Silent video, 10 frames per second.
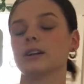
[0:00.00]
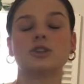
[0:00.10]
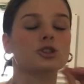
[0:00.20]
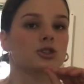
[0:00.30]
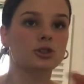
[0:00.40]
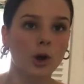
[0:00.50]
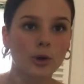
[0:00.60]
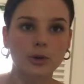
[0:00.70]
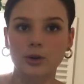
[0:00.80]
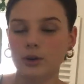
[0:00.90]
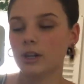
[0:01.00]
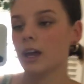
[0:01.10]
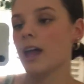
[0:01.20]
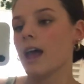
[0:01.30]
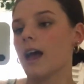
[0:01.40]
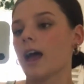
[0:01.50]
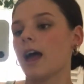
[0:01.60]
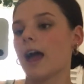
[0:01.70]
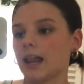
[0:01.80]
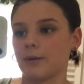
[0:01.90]
It is so good.
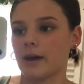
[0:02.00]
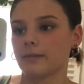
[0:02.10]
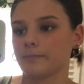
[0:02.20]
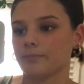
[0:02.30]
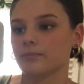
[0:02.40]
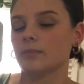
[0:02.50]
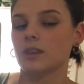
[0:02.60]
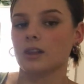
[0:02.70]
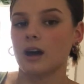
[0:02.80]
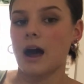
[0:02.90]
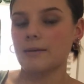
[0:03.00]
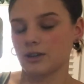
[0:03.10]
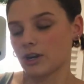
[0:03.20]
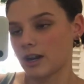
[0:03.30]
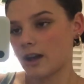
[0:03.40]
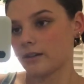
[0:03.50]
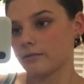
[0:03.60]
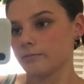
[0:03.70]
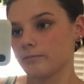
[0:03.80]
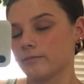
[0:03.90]
Anyway, I'm gonna go now.
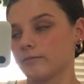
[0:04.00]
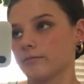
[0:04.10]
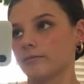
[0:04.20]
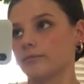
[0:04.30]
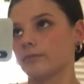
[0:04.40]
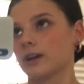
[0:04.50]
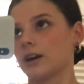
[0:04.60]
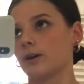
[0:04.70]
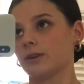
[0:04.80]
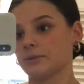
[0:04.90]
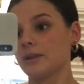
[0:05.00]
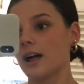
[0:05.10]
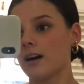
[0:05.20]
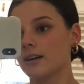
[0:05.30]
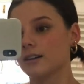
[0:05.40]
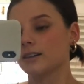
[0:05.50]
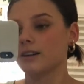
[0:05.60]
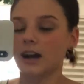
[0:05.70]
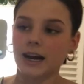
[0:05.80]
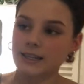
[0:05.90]
Wish me luck.
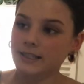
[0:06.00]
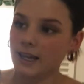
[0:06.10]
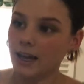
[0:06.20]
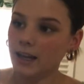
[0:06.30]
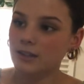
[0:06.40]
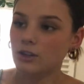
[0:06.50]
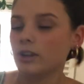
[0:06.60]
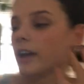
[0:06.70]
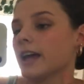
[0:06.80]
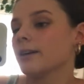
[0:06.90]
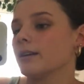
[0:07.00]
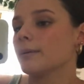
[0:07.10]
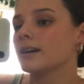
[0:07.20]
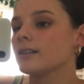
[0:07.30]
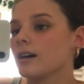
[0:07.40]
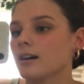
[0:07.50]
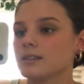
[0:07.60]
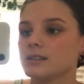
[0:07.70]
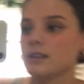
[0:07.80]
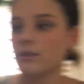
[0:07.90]
Kind of scared. Don't know anyone in my
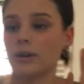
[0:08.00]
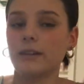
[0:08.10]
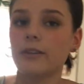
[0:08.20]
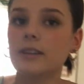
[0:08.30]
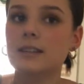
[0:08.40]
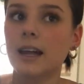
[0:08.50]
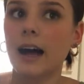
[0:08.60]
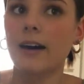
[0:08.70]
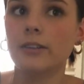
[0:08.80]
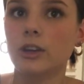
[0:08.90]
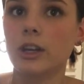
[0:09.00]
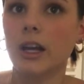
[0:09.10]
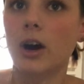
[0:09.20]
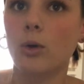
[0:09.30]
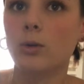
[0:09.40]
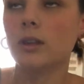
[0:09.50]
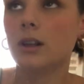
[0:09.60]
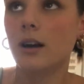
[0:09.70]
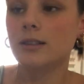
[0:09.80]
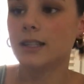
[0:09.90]
class. Three friends that I have at uni are all in the
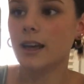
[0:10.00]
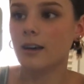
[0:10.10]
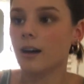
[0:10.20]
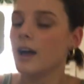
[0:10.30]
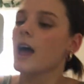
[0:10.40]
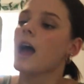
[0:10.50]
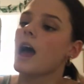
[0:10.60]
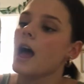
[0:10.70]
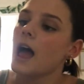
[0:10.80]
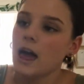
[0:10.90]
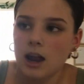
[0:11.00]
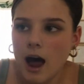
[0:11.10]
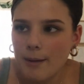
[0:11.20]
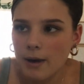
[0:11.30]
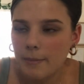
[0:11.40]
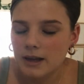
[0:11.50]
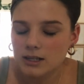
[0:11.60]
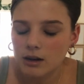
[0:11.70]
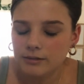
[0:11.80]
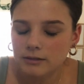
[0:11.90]
class together. And I'm by myself.